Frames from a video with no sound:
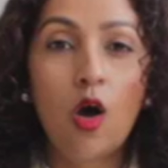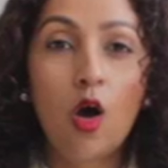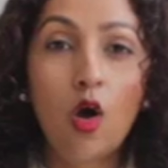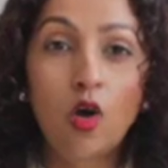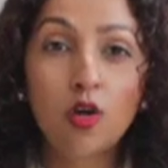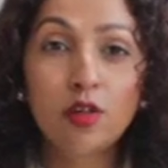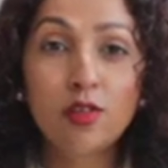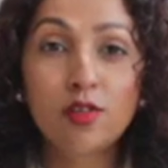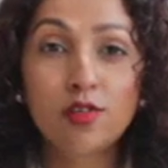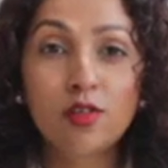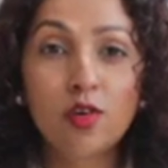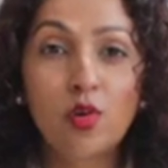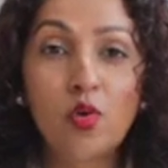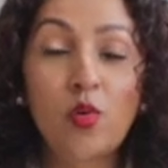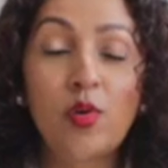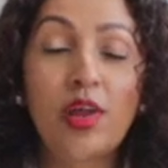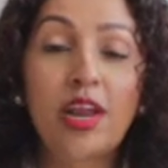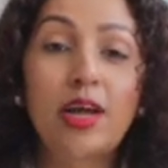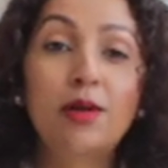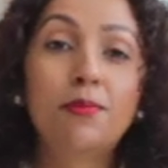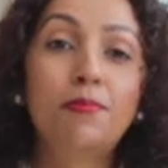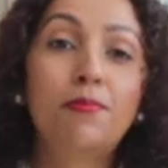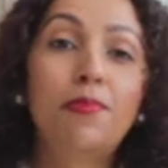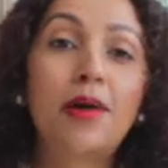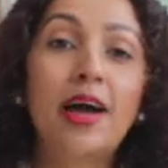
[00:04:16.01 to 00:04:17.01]
Also, when
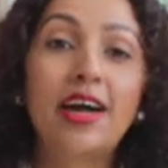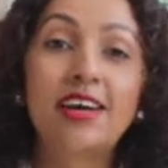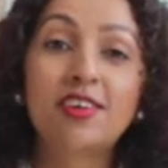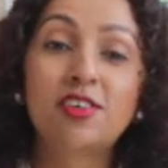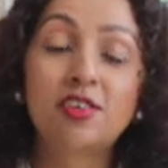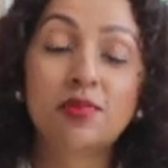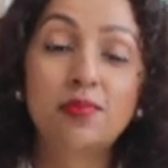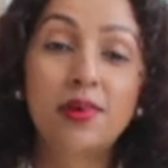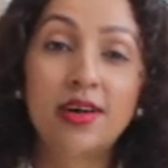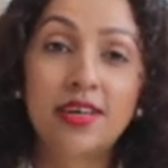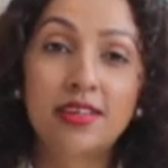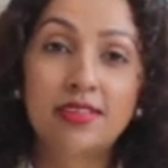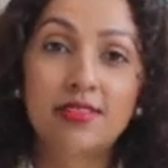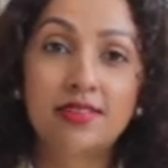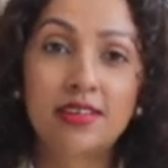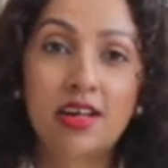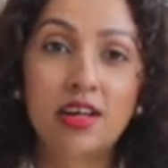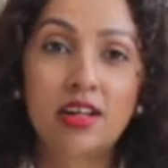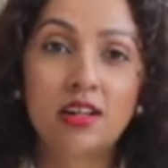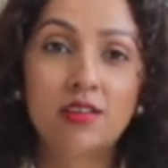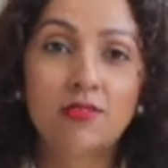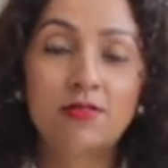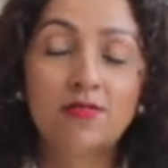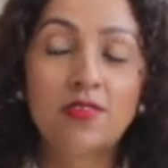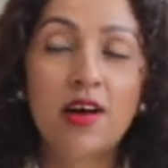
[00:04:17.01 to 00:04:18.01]
I bash
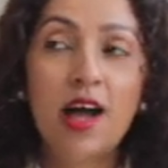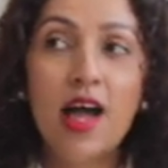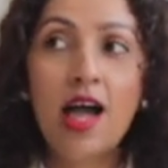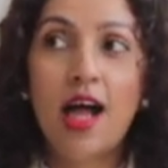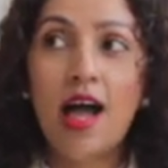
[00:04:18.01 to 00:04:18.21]
myself,